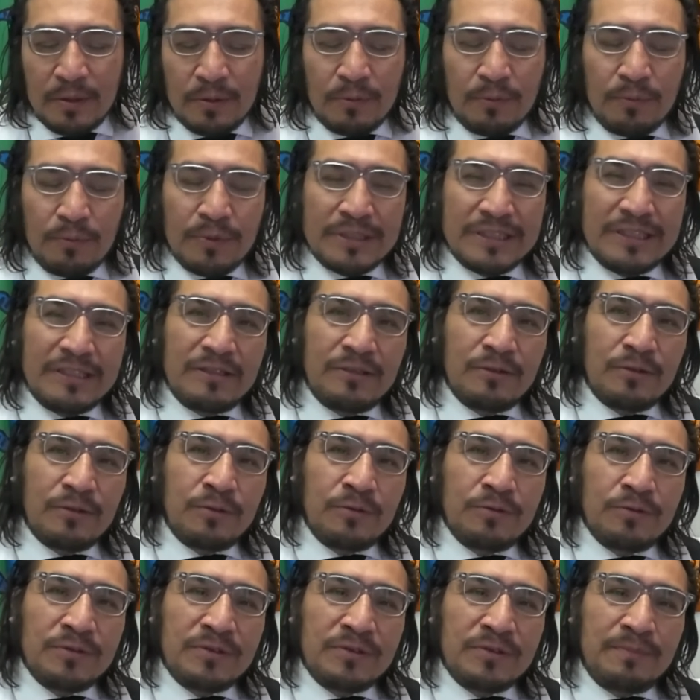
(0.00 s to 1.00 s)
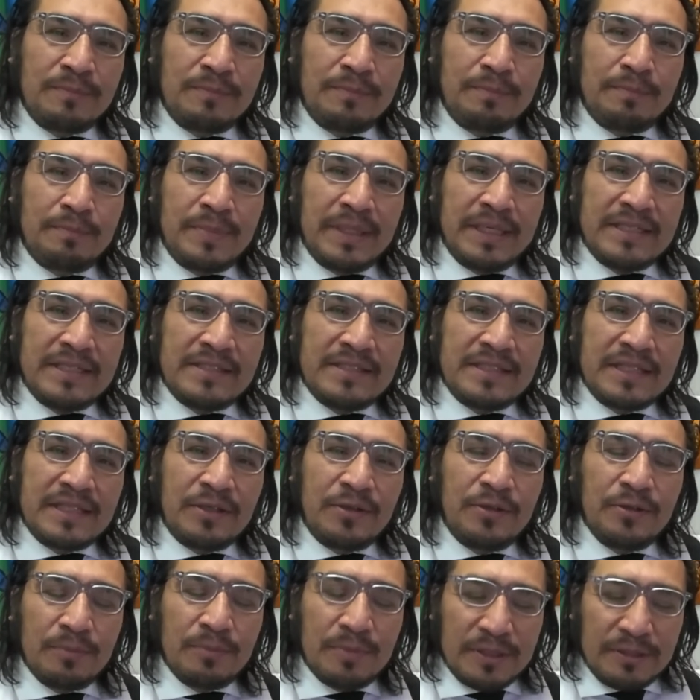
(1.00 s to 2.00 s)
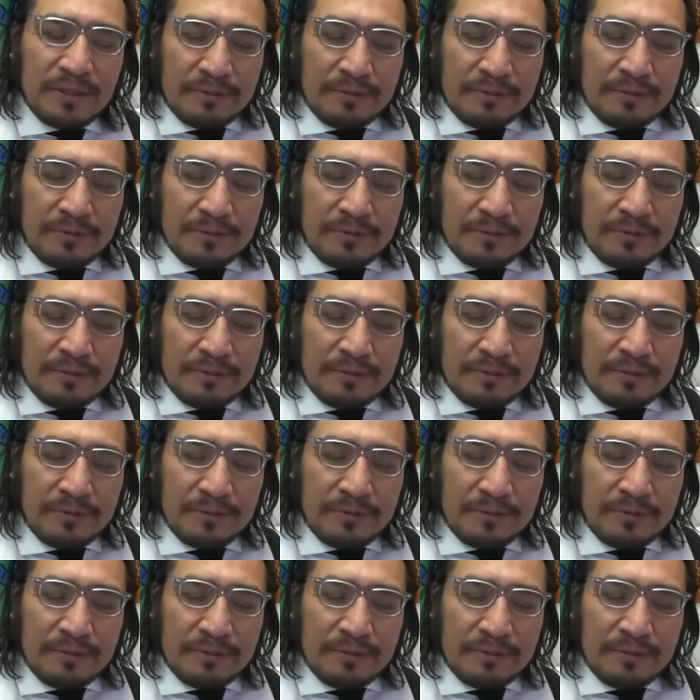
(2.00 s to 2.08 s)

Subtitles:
one of those basic human